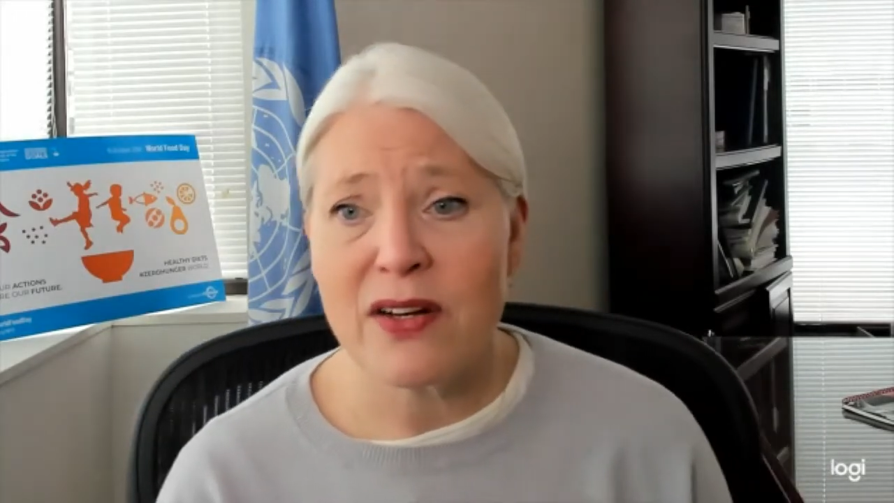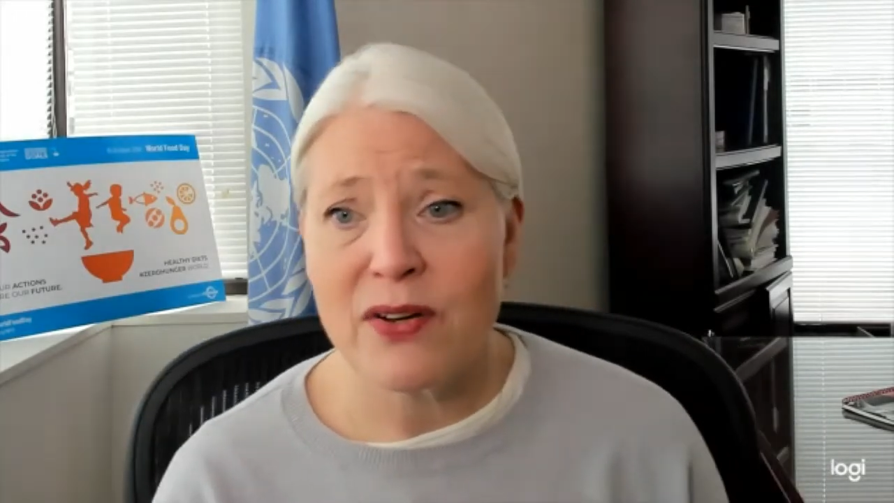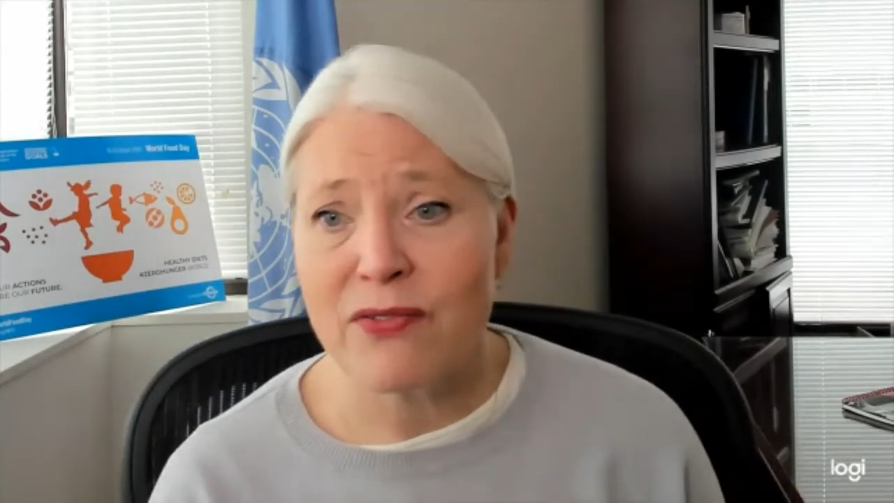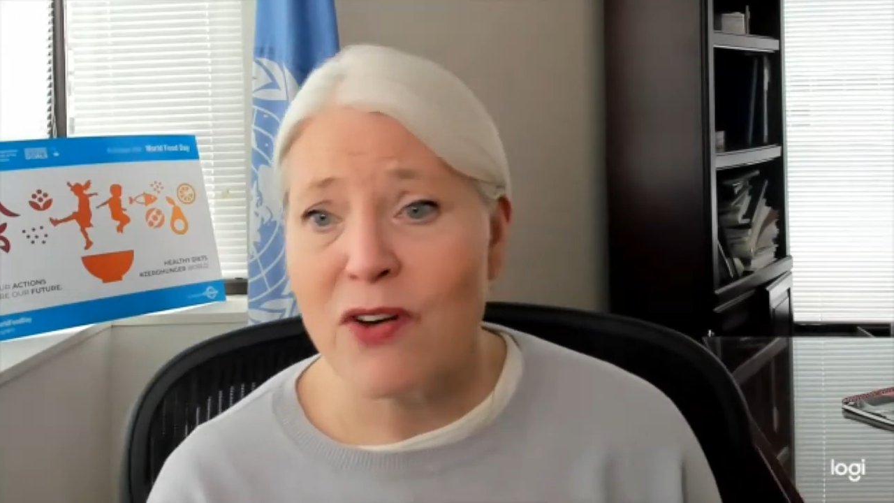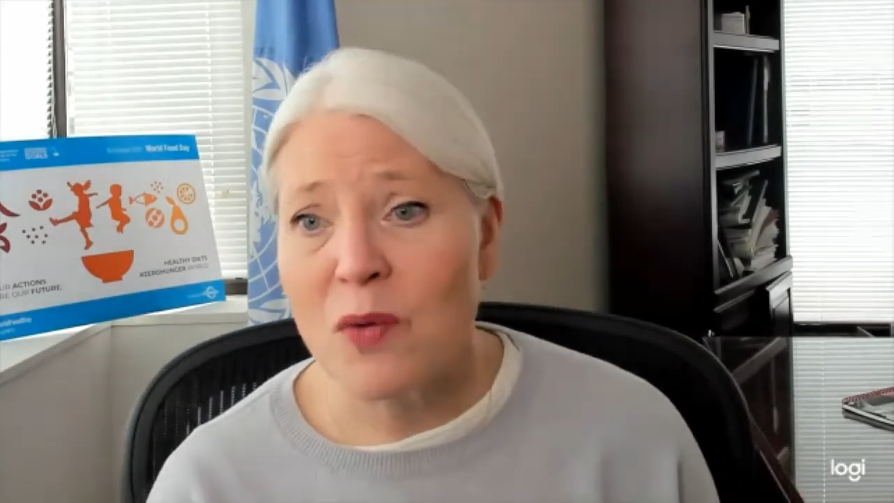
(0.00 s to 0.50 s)

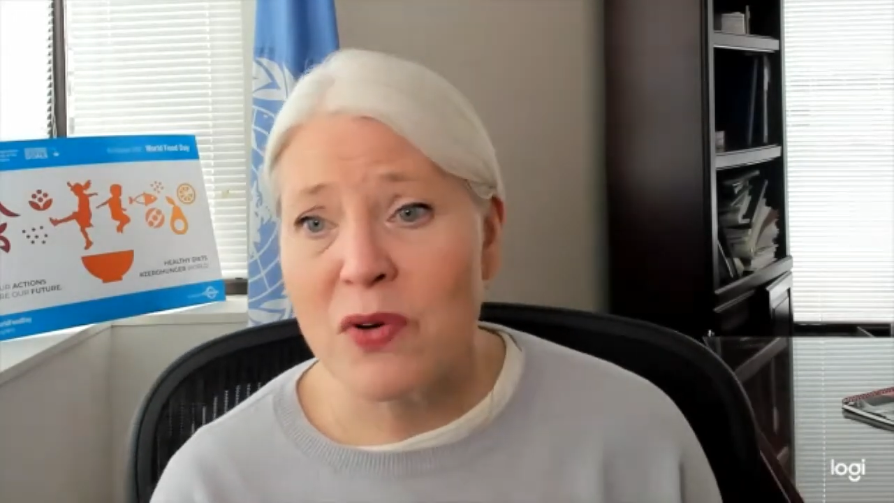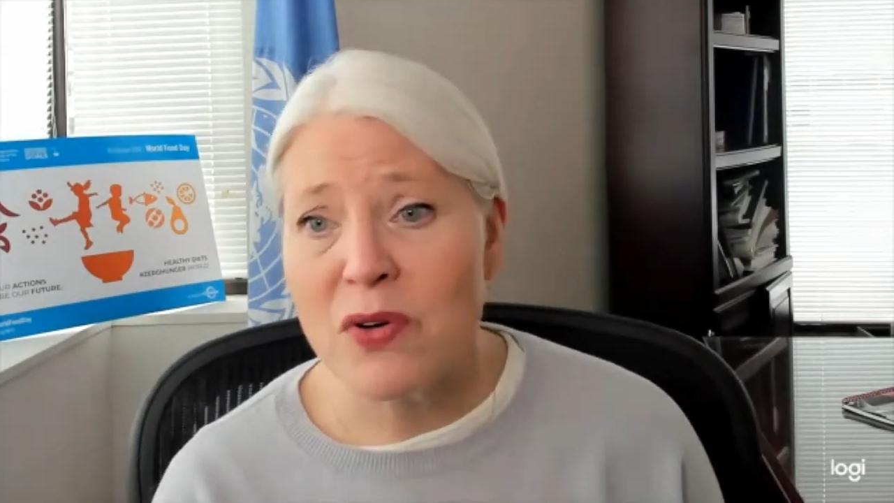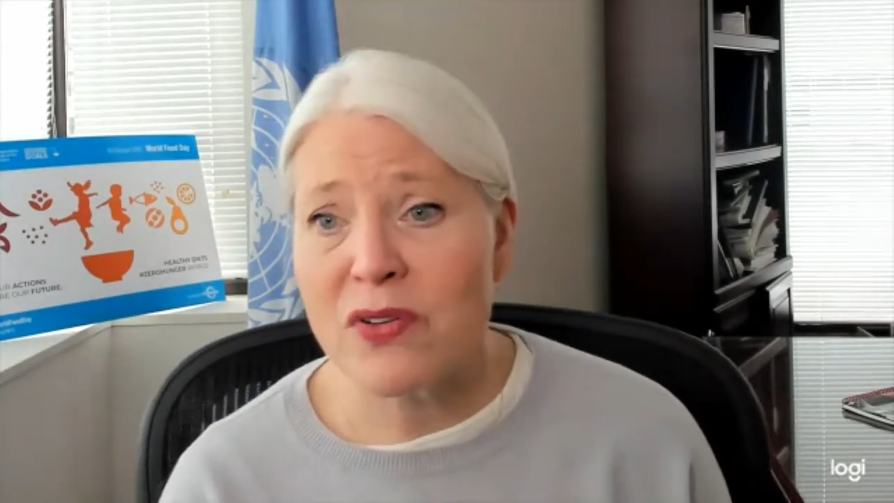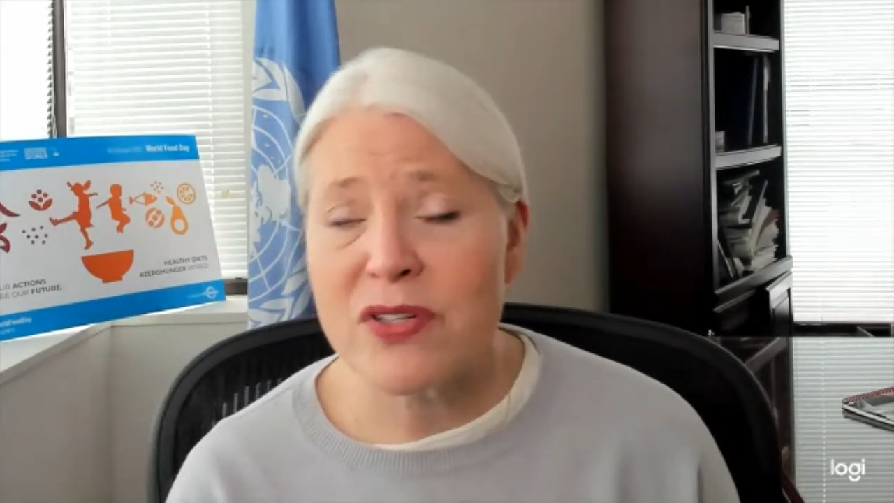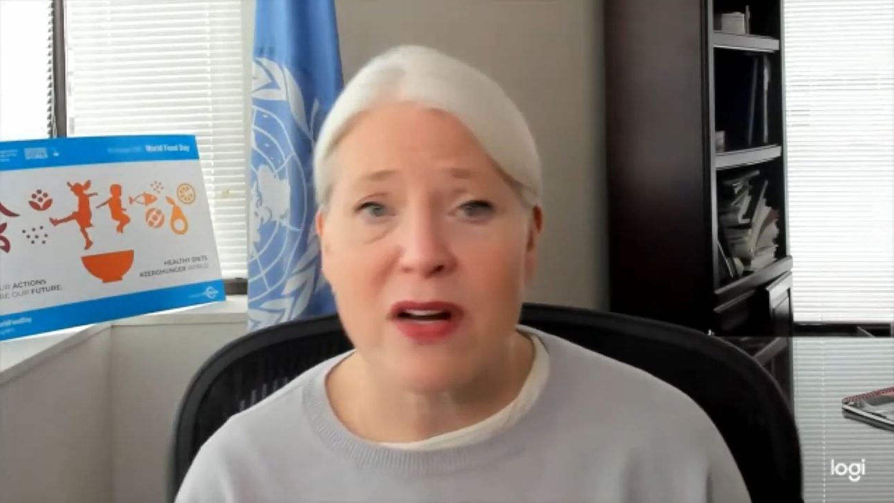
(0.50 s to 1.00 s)

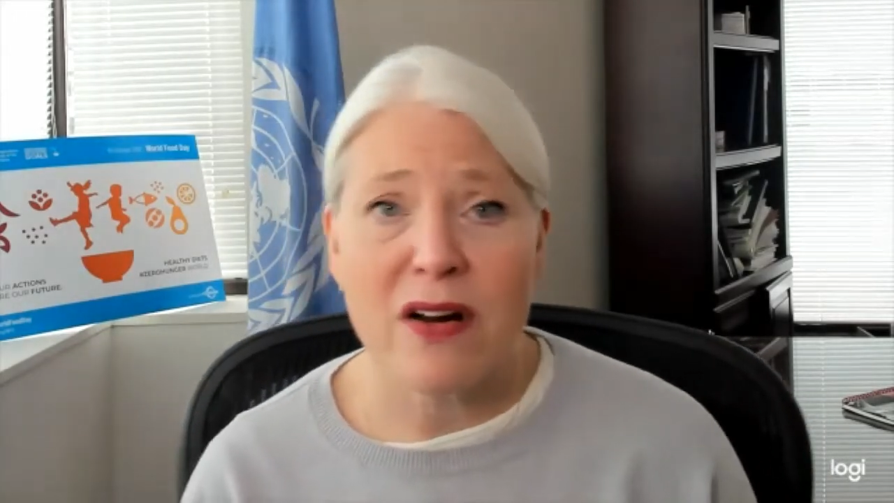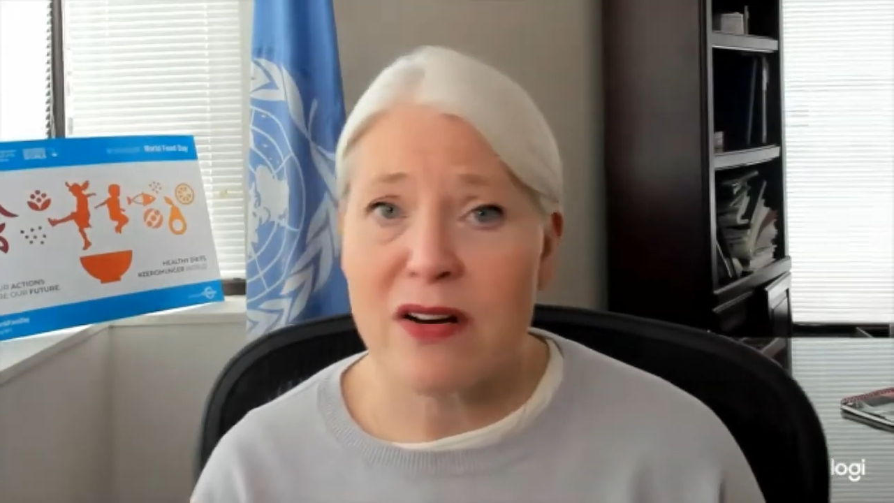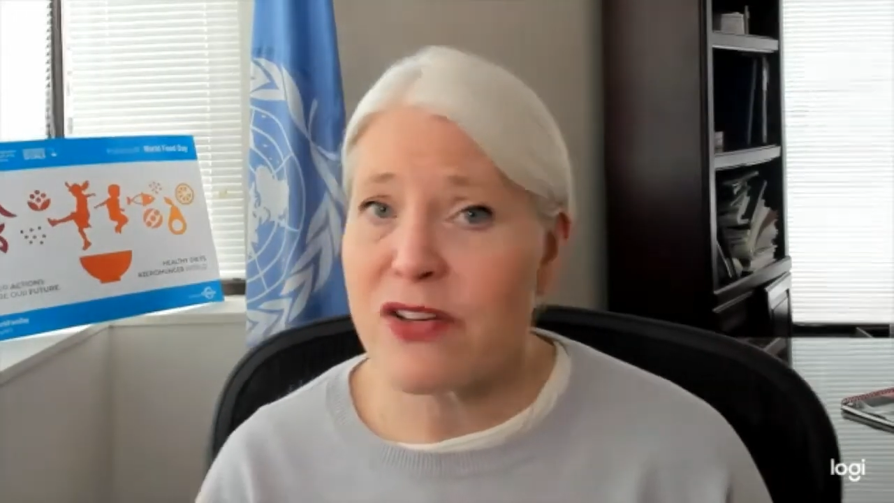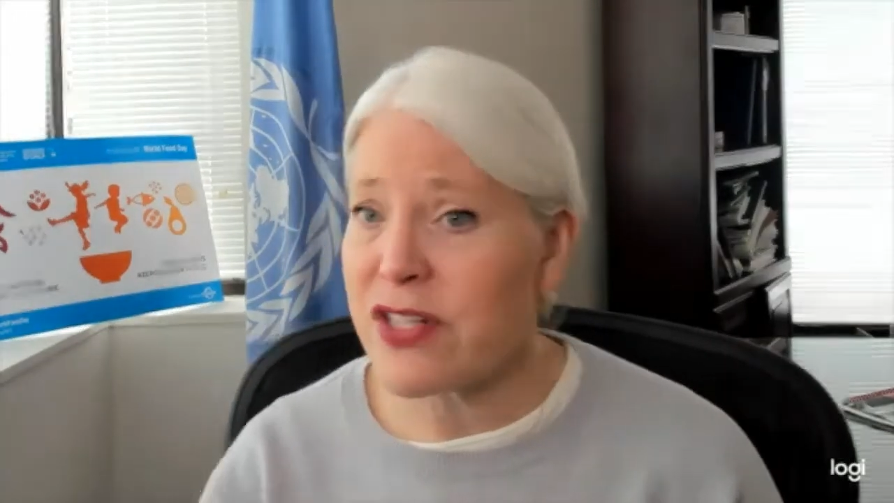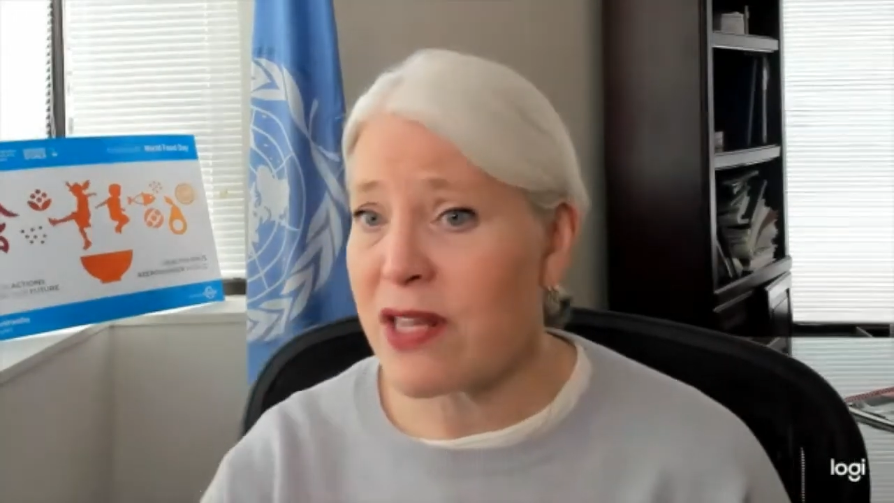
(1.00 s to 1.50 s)
farmers are
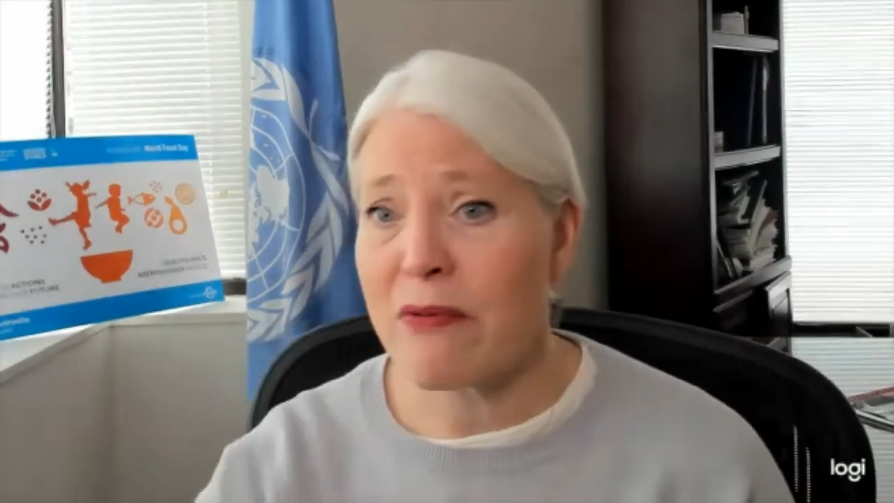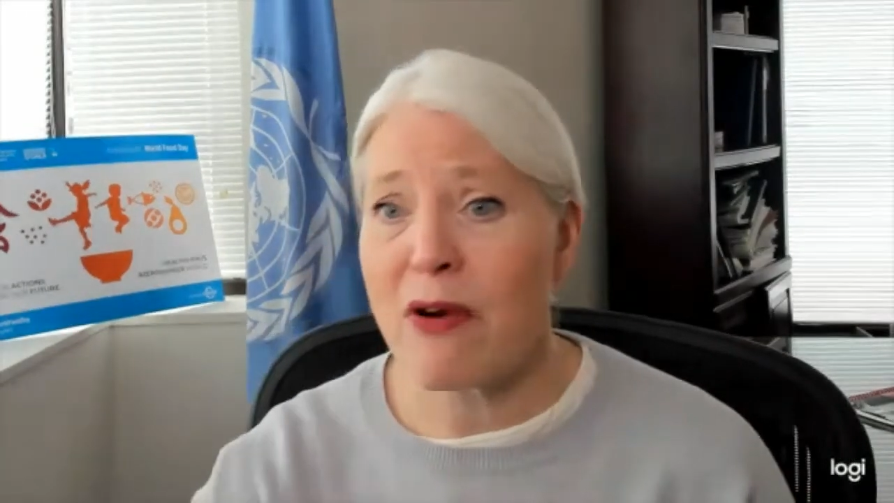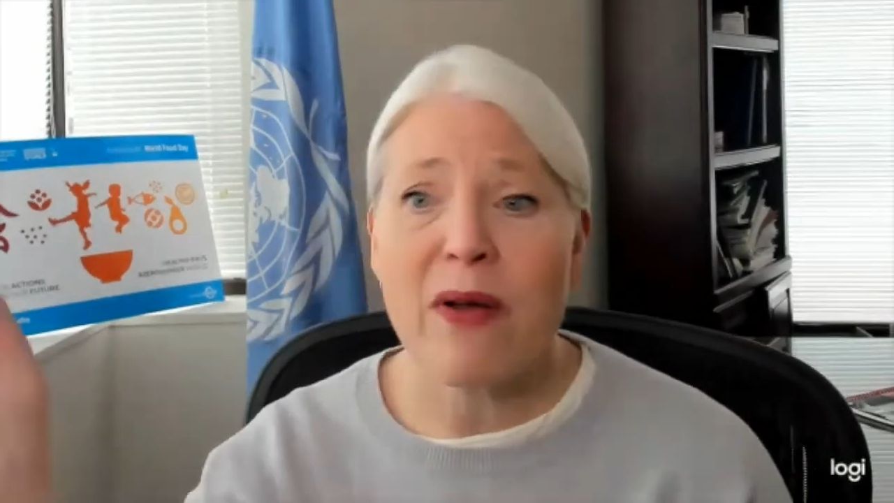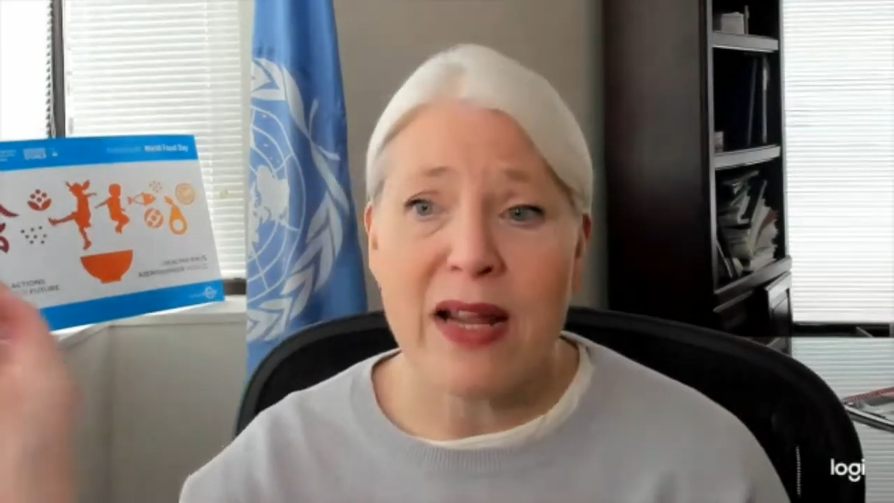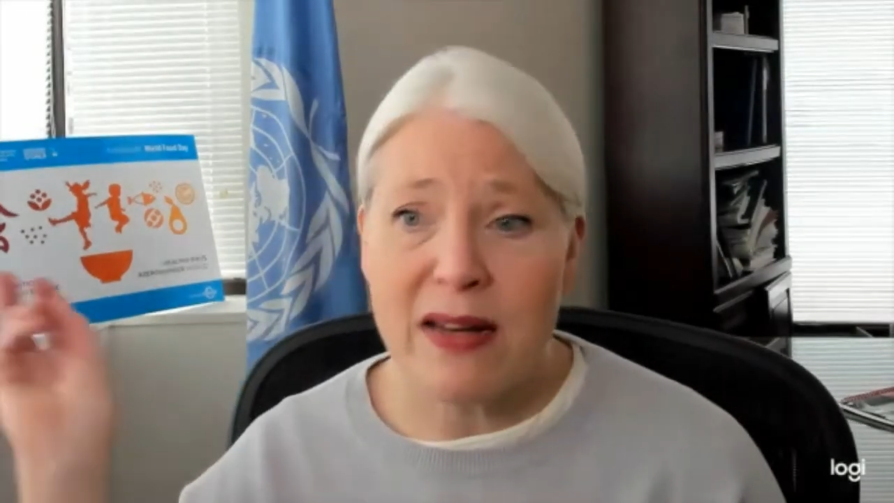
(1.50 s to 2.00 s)
just
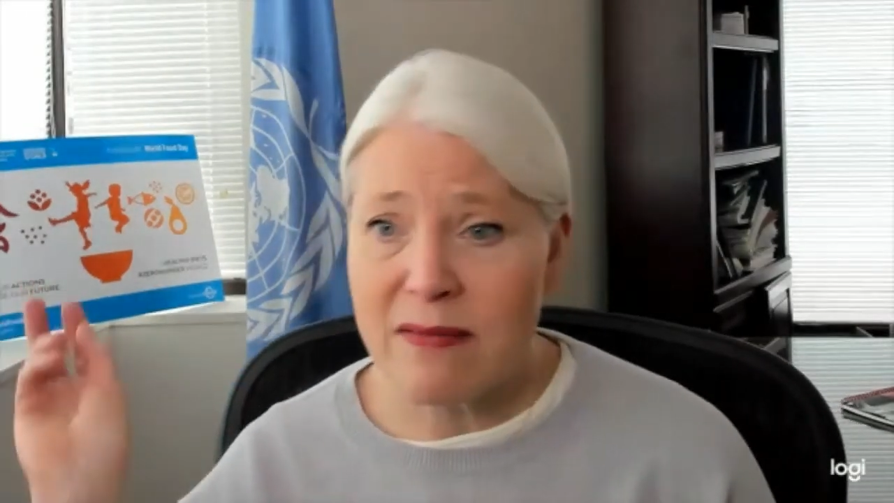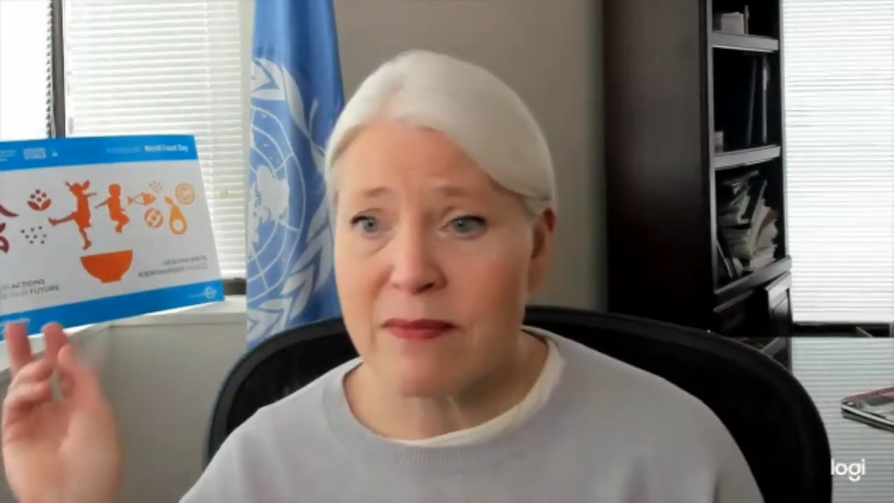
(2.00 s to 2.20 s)
throwing